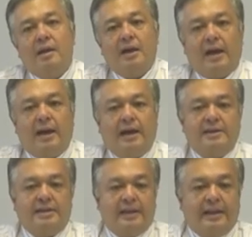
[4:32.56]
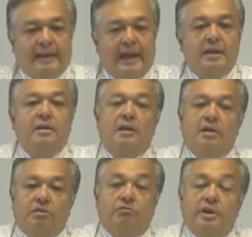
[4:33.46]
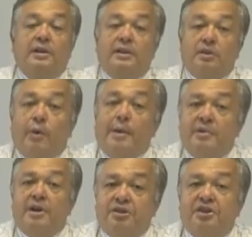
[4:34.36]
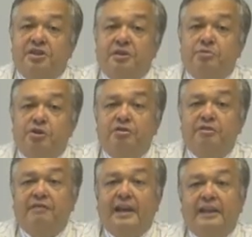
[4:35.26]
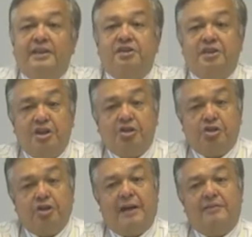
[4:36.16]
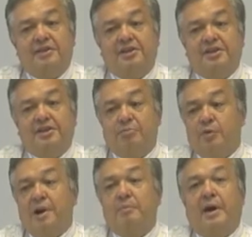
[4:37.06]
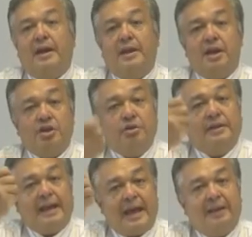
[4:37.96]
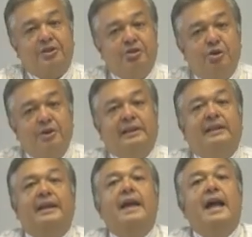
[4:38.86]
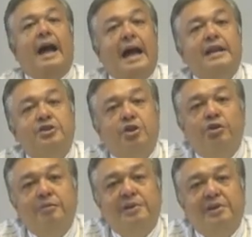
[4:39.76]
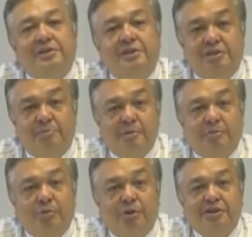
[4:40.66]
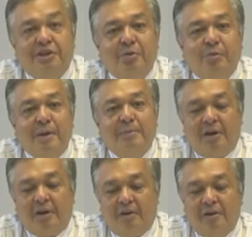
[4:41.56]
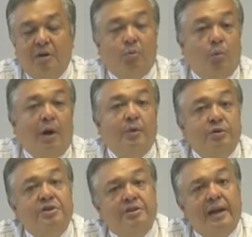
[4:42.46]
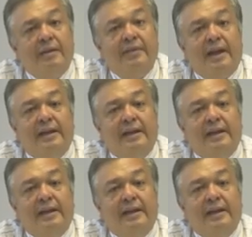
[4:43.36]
And again, really the webinar system should reflect this. It should have a system whereby you can electronically hand documents to people watching the webinar. Why wouldn't you have that?